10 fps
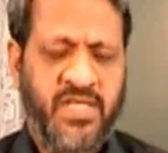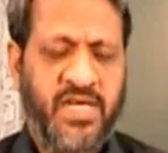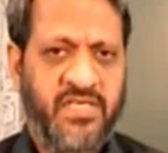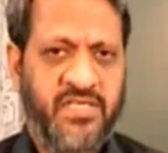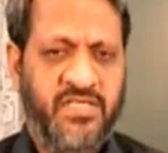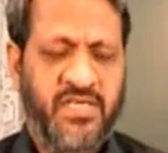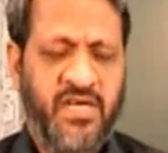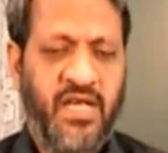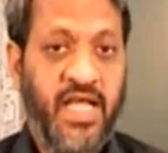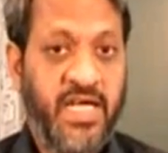that is
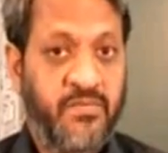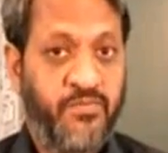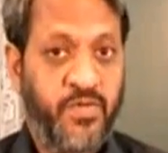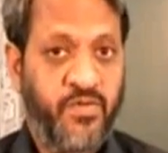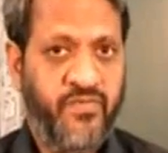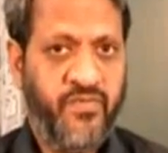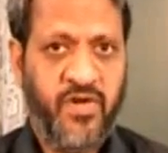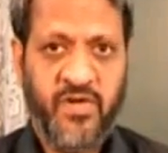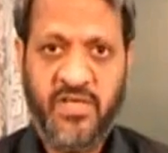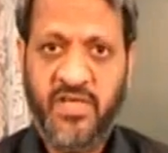light proof
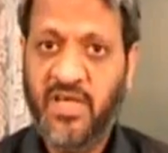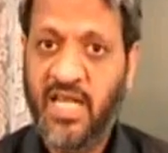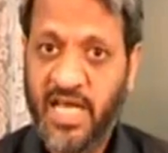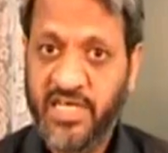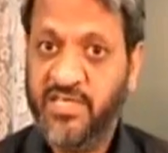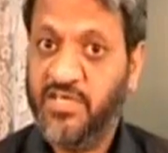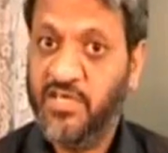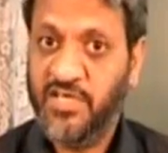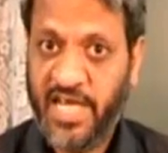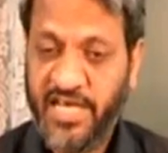or light
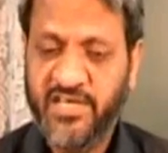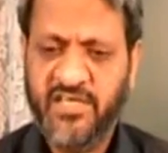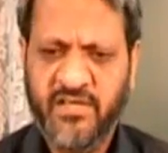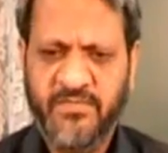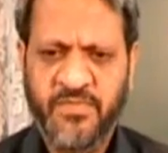tight